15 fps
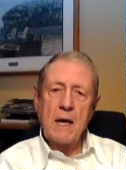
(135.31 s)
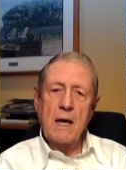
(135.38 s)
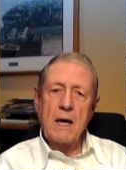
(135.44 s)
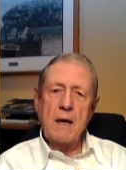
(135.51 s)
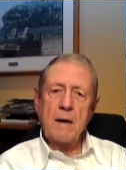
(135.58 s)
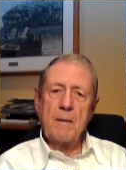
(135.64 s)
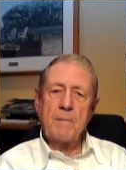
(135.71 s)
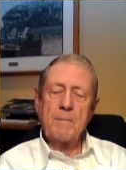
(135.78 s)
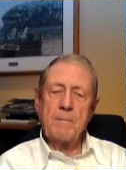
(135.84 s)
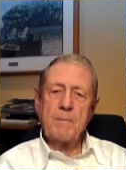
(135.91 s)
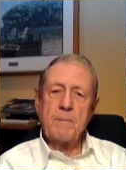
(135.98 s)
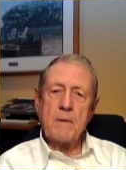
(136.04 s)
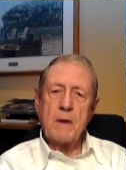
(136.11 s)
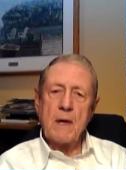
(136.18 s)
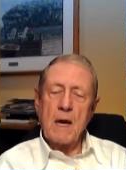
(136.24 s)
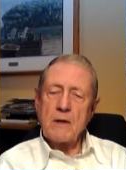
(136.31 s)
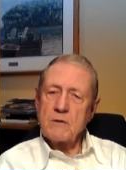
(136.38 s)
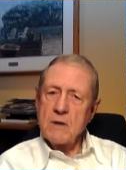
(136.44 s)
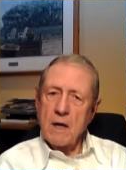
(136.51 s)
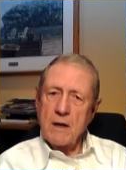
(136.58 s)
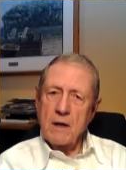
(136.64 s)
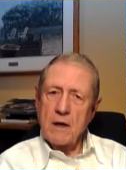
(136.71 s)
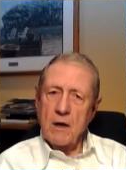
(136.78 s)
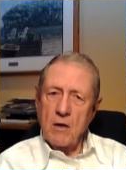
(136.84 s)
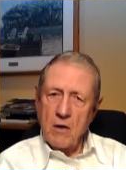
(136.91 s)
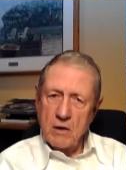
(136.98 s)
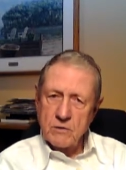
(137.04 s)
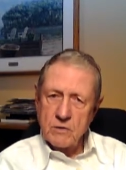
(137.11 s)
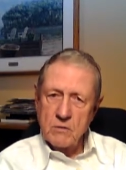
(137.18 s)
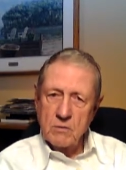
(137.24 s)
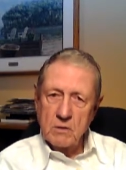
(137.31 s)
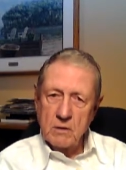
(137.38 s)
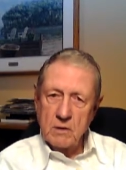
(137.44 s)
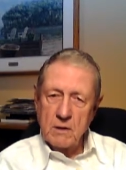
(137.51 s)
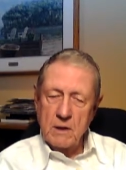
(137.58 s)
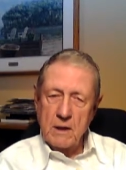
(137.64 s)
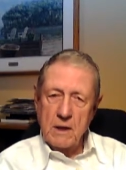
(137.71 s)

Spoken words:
I started a law school